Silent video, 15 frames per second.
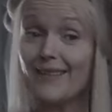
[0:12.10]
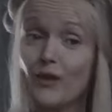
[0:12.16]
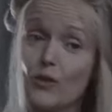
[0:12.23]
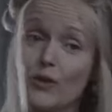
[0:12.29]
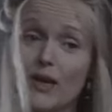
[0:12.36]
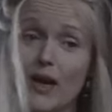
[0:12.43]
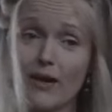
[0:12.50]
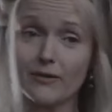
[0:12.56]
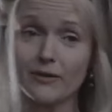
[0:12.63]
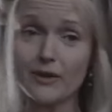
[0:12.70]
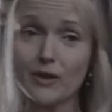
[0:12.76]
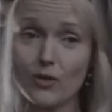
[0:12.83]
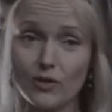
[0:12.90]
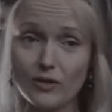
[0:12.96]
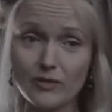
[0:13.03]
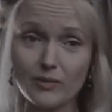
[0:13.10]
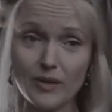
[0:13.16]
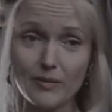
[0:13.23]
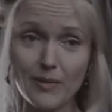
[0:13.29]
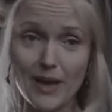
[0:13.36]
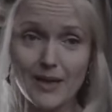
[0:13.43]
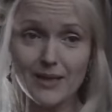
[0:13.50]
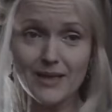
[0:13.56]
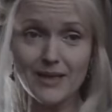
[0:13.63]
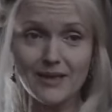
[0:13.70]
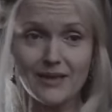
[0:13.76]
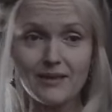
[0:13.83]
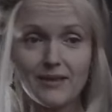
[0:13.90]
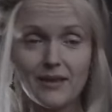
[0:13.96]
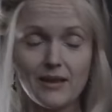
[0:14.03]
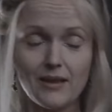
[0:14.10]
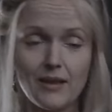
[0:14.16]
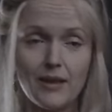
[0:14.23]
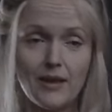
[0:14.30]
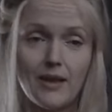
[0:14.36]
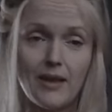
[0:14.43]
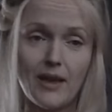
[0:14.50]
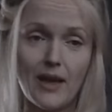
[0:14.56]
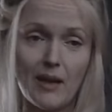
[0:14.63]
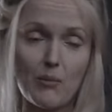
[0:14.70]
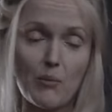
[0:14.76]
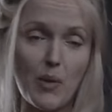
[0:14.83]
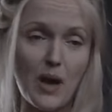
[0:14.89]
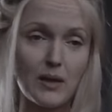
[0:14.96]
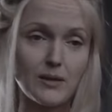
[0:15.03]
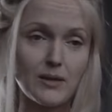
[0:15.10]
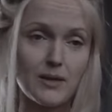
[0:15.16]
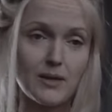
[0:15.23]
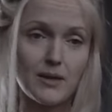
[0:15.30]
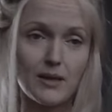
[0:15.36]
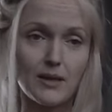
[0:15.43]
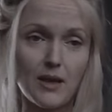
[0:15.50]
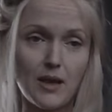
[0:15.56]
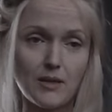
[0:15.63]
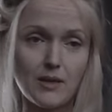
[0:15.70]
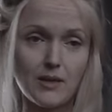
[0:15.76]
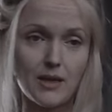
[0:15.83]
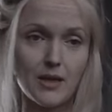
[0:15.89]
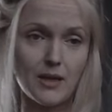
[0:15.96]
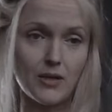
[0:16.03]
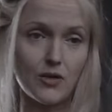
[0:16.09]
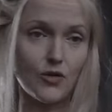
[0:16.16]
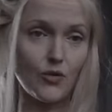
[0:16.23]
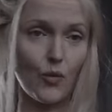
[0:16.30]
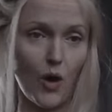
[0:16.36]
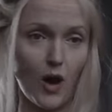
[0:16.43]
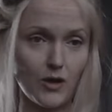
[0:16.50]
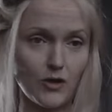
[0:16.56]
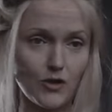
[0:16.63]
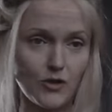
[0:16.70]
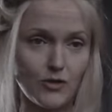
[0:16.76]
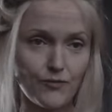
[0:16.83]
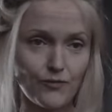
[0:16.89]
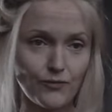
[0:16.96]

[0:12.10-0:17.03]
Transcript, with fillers: who govern the horseman, my dear. And Baltus did not stay to watch.